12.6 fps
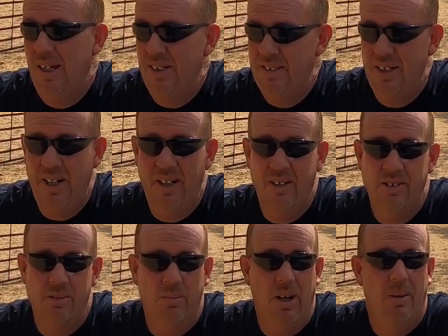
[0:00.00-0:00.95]
It's there,
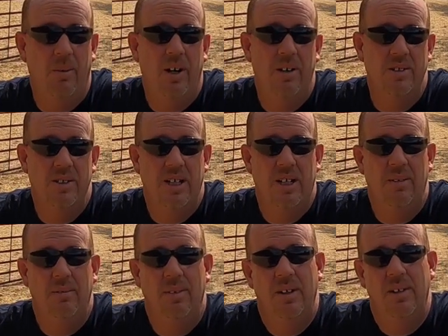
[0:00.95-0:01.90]
some barbed wire's
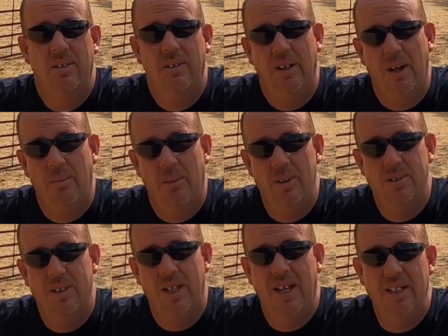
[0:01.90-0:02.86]
up. I got most of
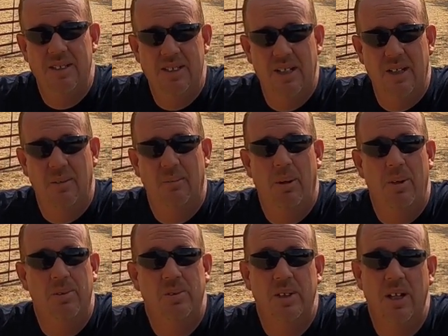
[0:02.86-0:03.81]
the gates up,
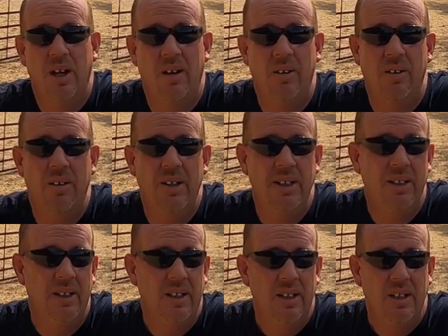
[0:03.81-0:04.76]
poles are in concrete.
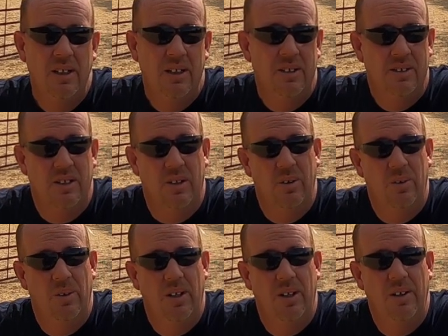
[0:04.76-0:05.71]

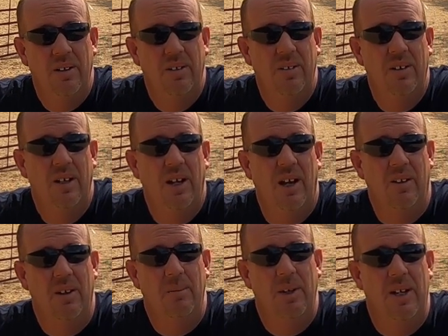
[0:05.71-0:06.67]
So I
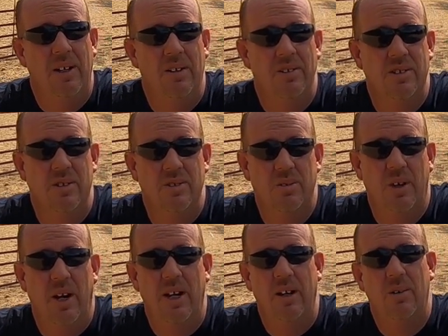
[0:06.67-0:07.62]
come down here as soon as the
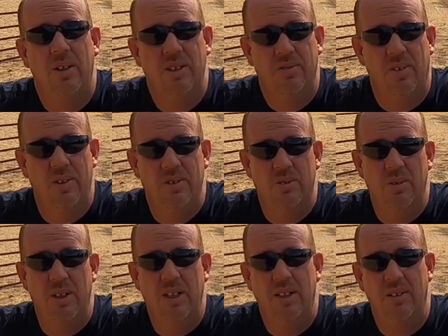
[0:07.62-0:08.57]
rain quits first of the
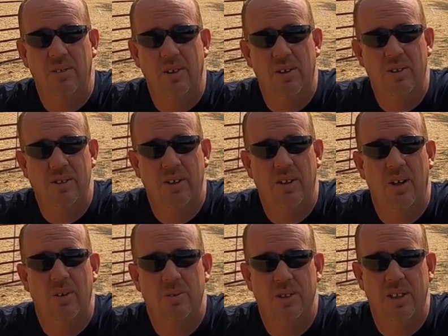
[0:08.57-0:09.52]
week and drill those other
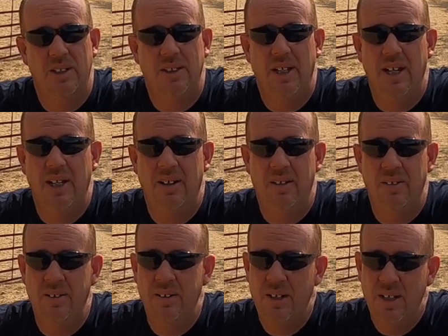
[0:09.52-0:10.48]
holes, get the gate
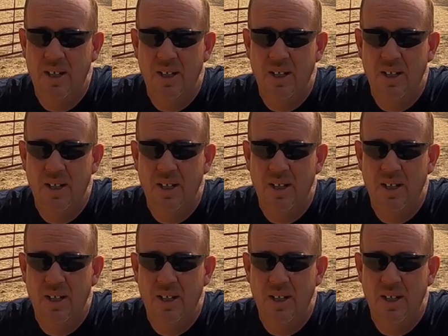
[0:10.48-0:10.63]
hung.